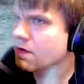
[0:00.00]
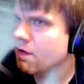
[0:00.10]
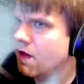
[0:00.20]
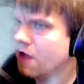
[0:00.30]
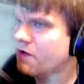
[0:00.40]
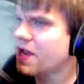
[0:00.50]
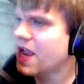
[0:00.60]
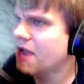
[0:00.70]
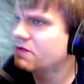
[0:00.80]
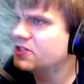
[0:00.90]
I think I have
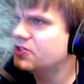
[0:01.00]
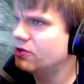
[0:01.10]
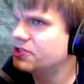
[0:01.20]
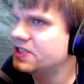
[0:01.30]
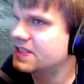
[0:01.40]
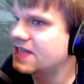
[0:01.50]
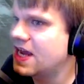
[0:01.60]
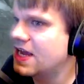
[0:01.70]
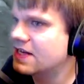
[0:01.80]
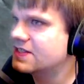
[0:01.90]
to dodge his
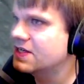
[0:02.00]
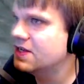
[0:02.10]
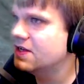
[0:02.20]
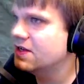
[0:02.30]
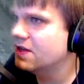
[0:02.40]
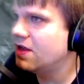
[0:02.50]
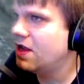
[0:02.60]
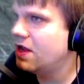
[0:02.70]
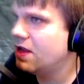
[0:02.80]
attacks. Oh no